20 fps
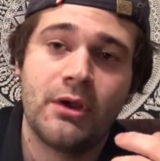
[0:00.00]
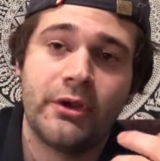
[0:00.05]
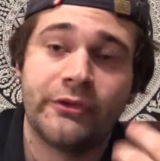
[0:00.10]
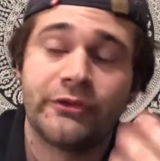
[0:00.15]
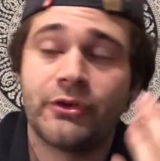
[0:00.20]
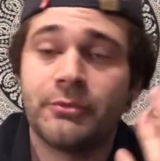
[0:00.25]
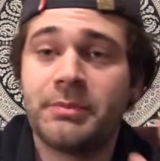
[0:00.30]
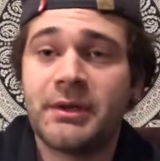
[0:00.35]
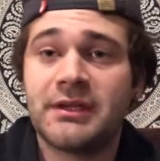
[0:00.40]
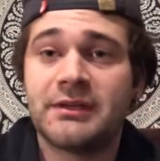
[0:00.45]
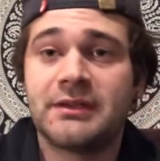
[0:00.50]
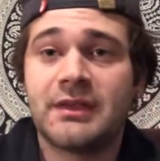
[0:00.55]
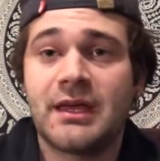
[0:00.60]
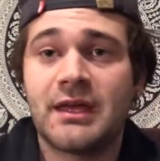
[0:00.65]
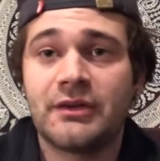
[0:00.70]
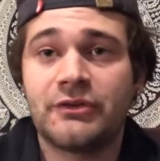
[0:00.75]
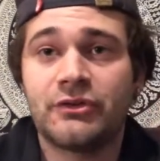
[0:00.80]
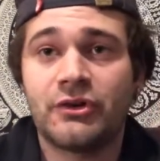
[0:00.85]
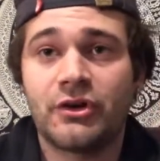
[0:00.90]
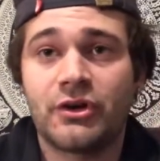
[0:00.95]
So big
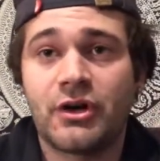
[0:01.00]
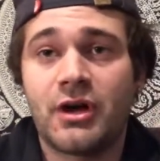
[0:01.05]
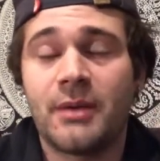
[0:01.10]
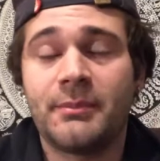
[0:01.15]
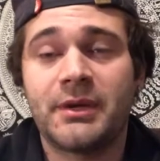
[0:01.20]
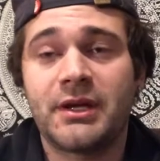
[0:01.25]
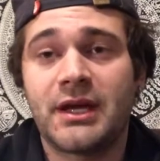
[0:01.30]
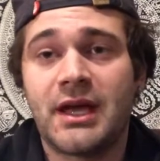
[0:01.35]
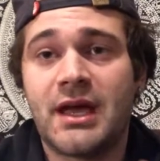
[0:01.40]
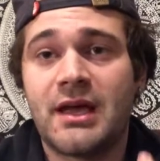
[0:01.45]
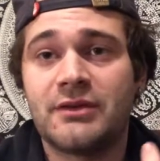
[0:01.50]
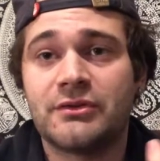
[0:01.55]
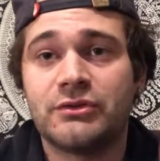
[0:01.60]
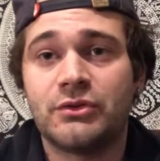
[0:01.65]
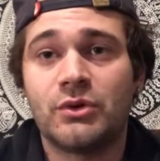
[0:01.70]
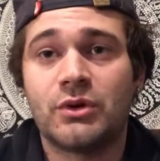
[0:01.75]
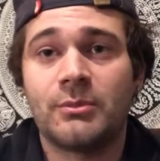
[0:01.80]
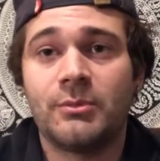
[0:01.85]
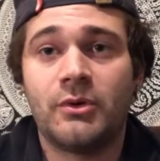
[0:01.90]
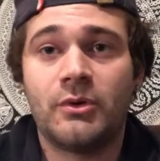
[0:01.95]
things are coming as
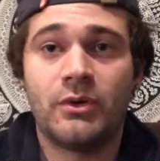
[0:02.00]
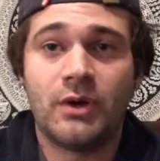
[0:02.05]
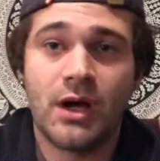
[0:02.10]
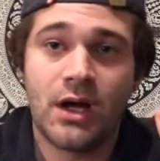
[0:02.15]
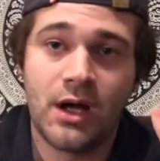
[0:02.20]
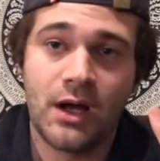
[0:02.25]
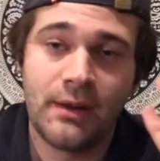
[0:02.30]
normal.